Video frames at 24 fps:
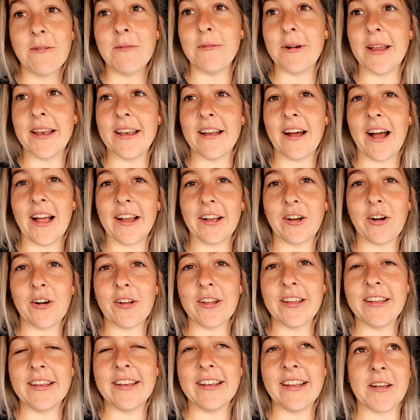When I
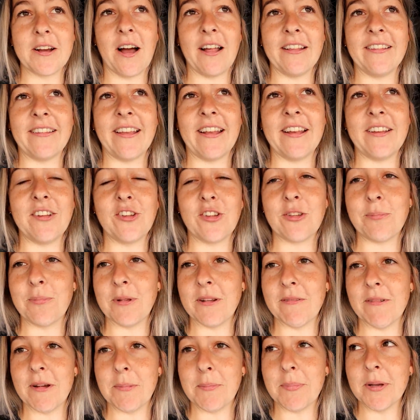got it, the guy said it just
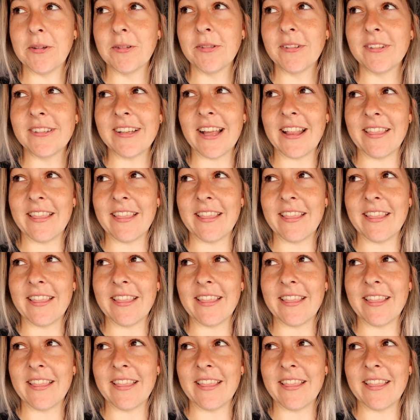been rebuilt